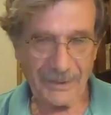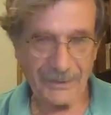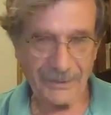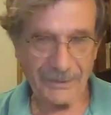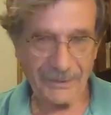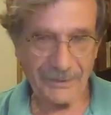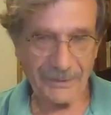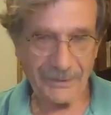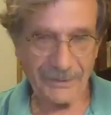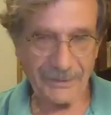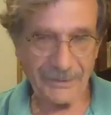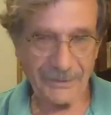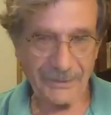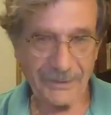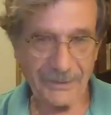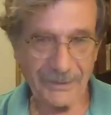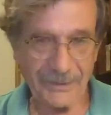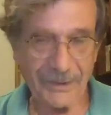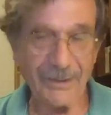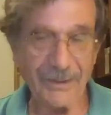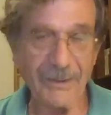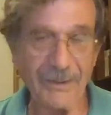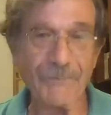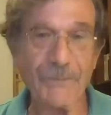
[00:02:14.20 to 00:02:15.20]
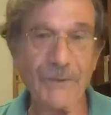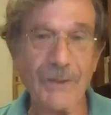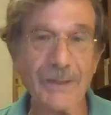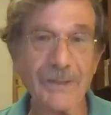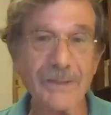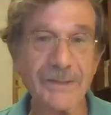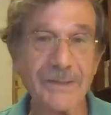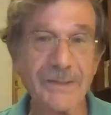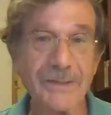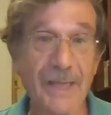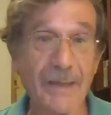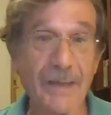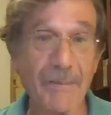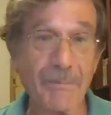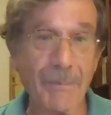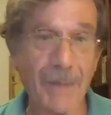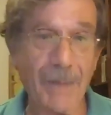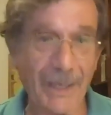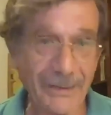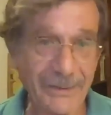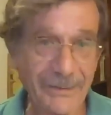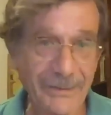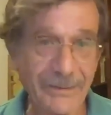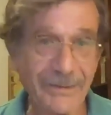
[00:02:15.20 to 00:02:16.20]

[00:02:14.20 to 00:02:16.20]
significance en masse,